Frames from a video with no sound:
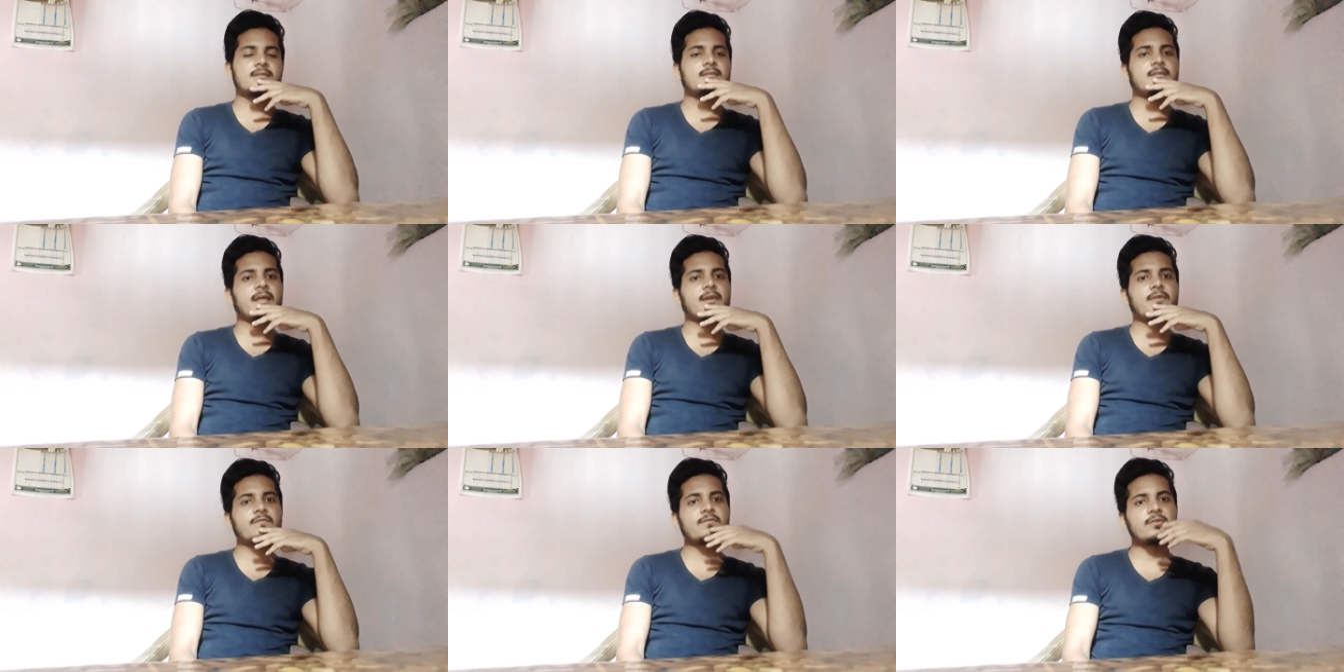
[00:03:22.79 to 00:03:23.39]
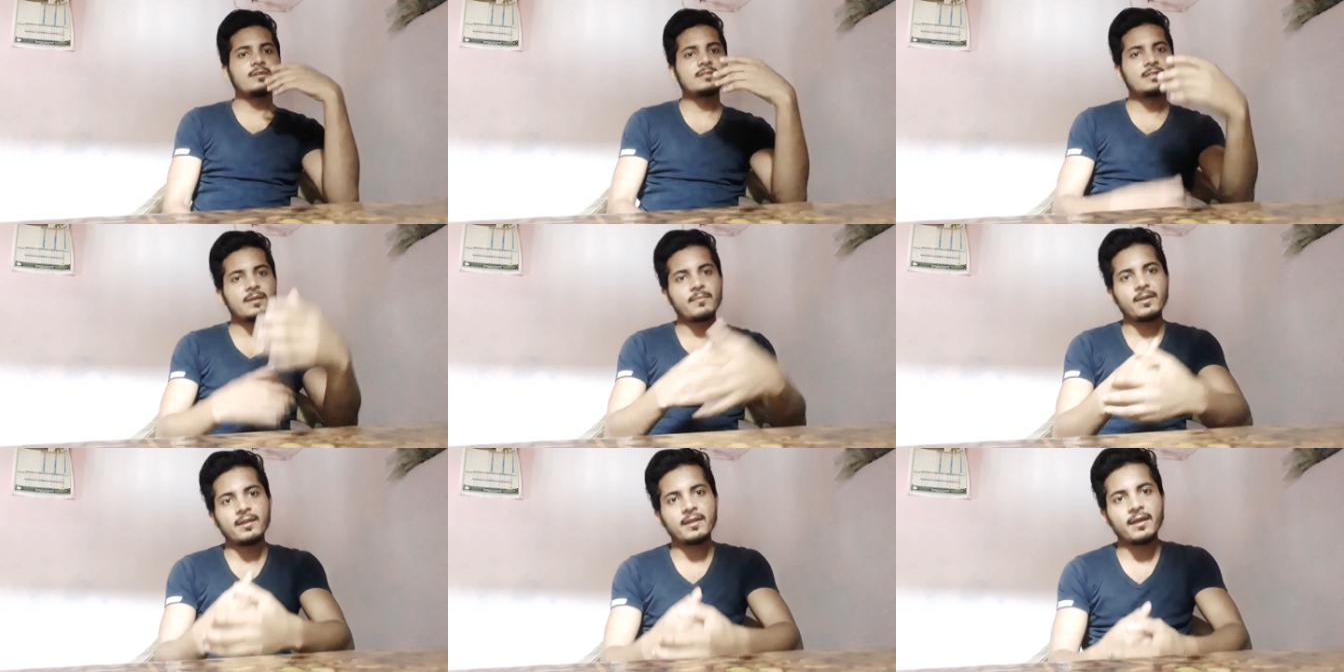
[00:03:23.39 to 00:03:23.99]
thank you for listening
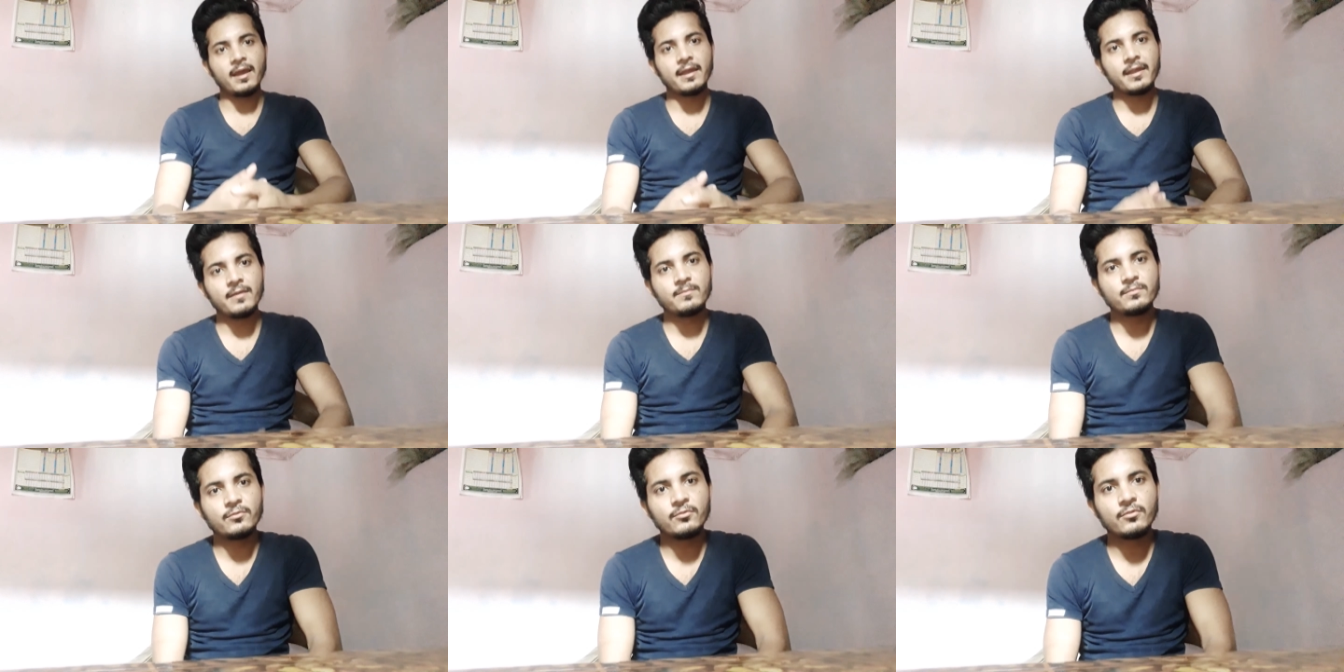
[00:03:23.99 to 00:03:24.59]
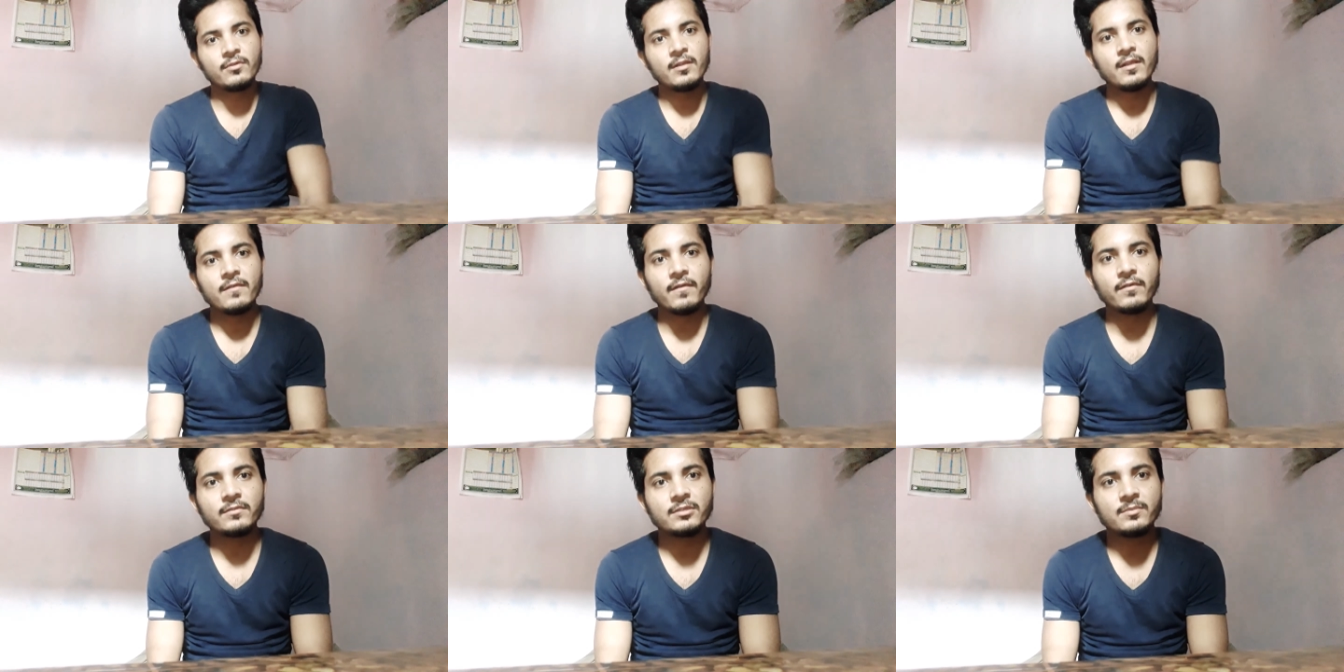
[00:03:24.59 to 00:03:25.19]
and i hope you
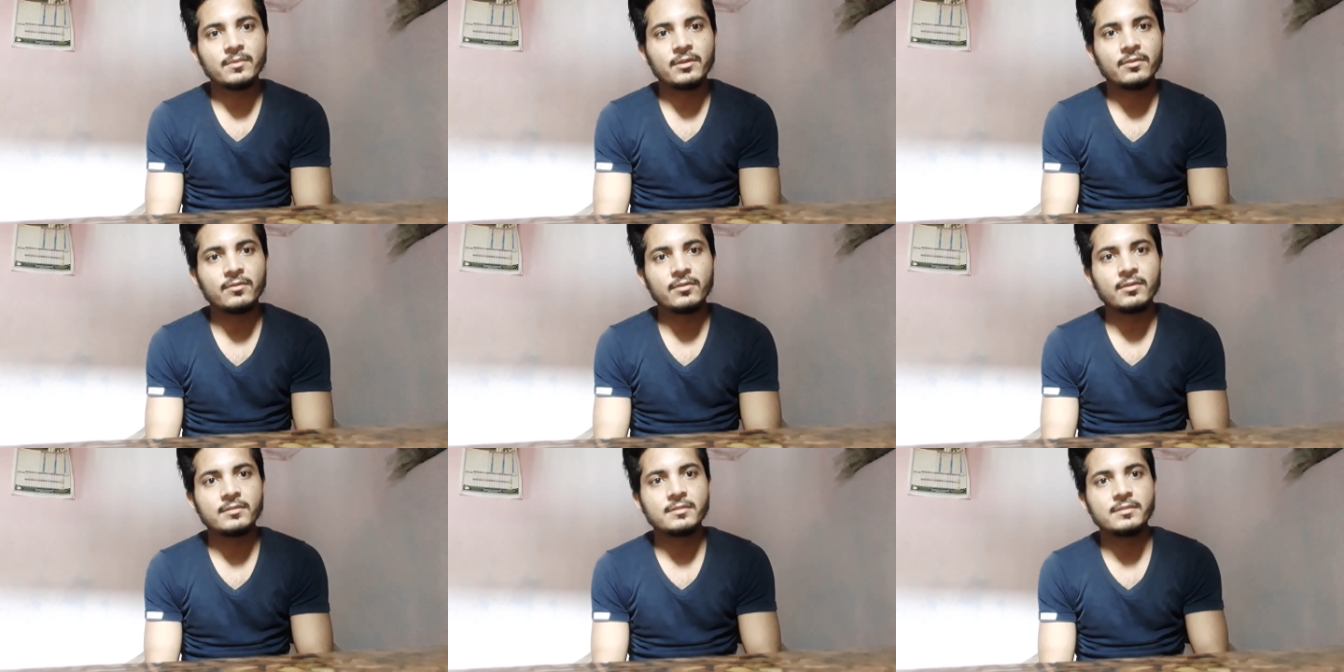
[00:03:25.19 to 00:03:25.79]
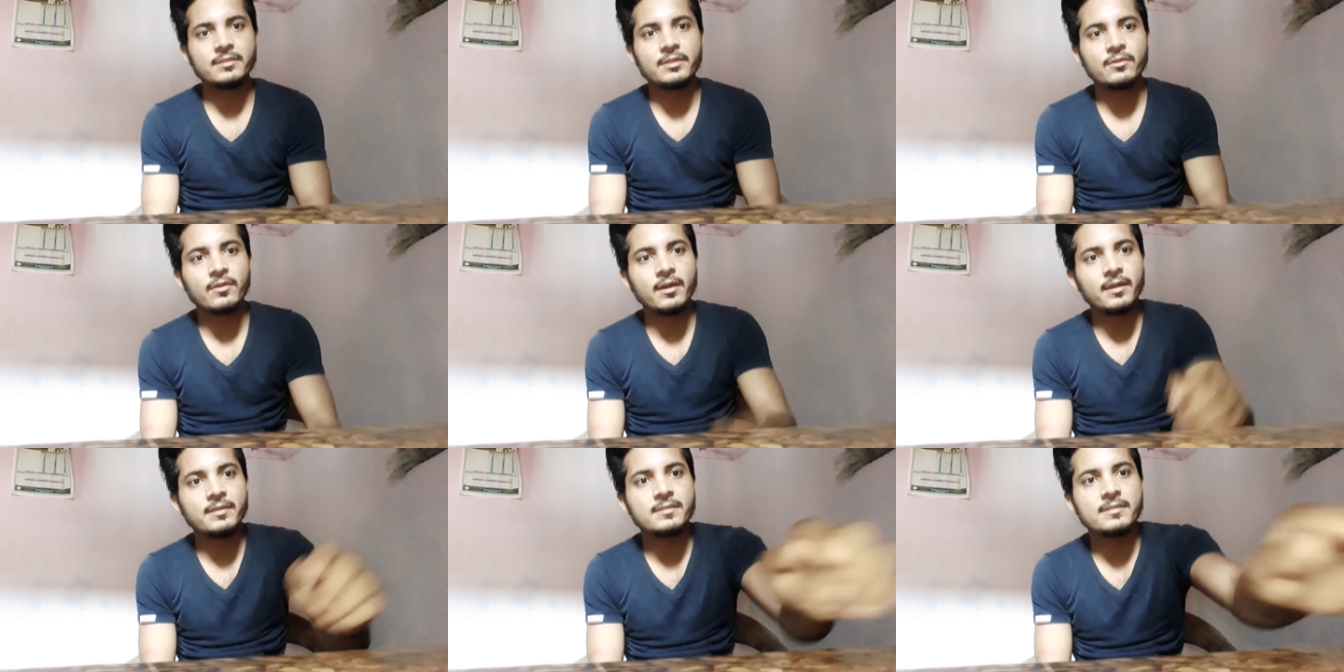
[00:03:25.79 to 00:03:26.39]
found this video see you
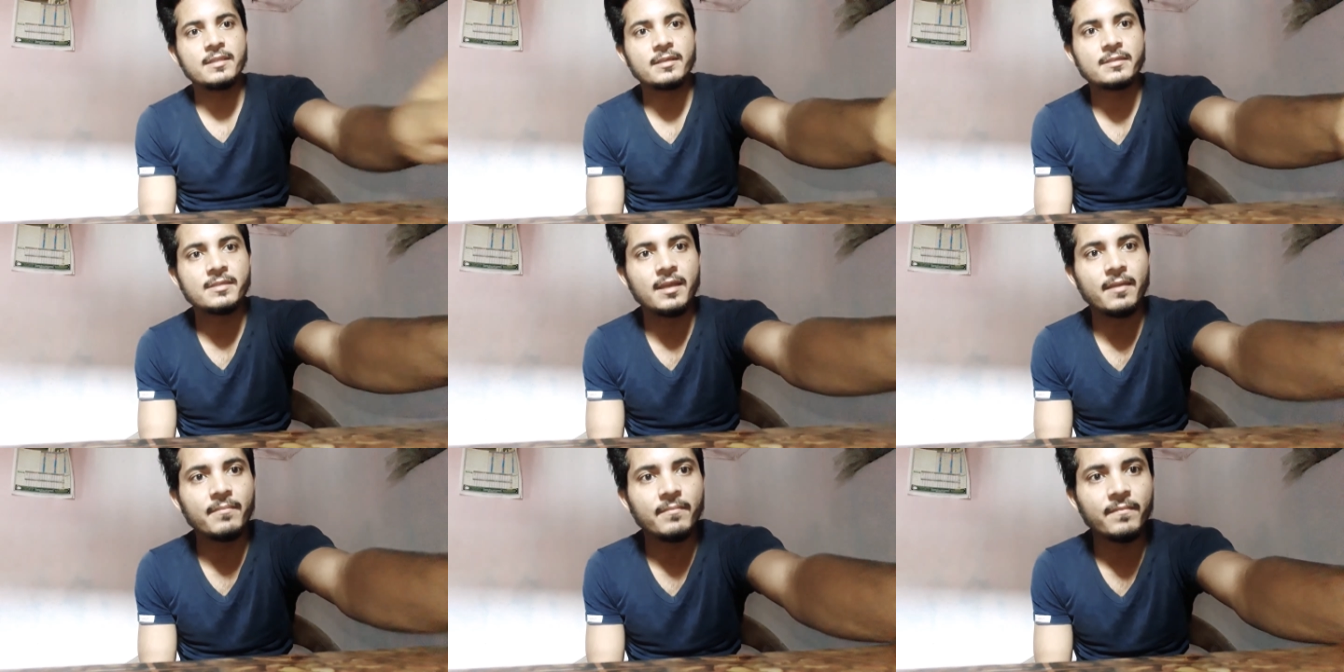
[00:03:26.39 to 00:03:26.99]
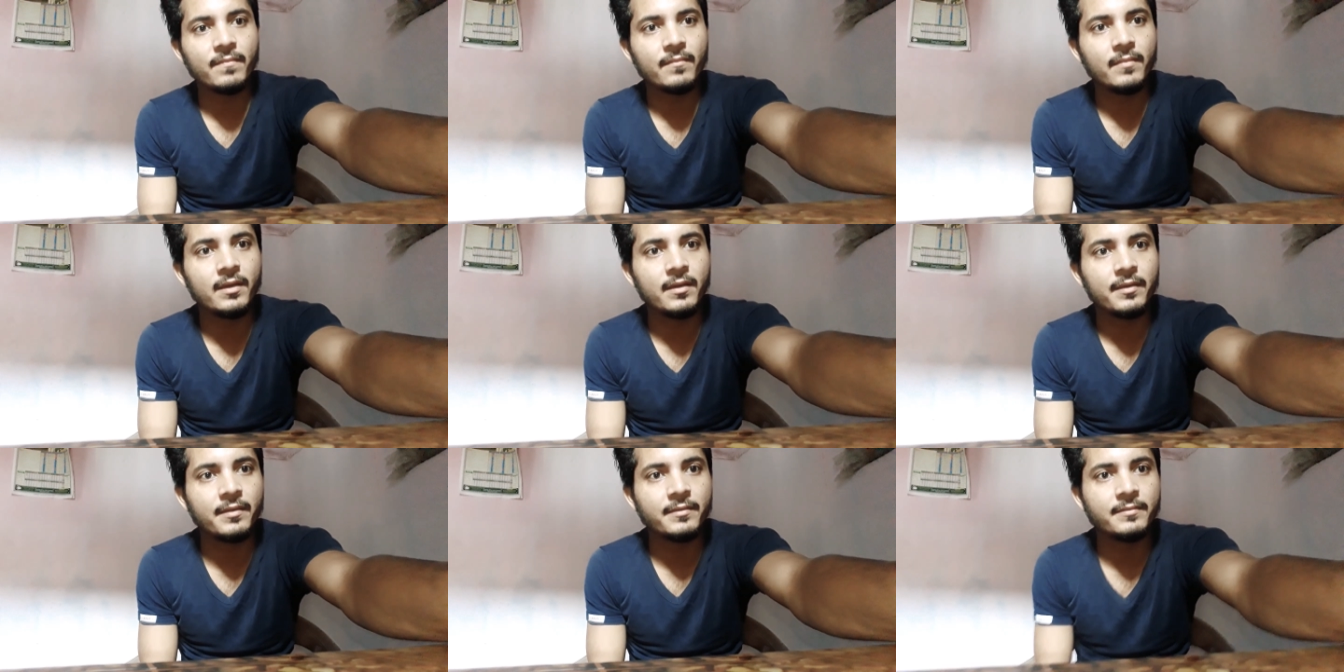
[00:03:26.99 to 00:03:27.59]
guys next time bye